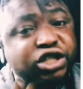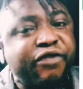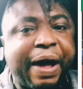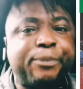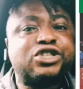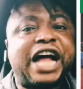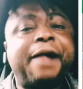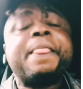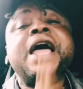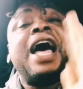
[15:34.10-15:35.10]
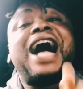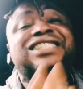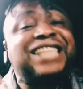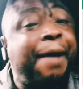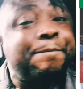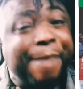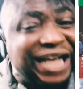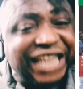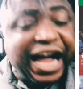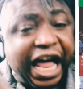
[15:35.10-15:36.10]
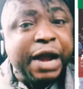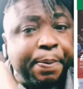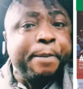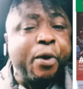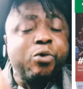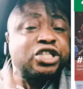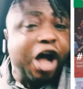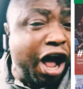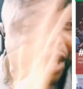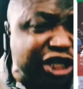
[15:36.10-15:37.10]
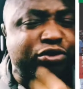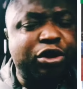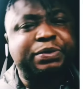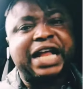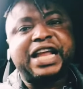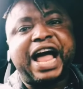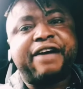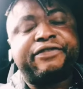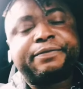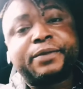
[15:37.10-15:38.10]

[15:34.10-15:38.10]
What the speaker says: of Abuja and start massacring people with all these groups that they have.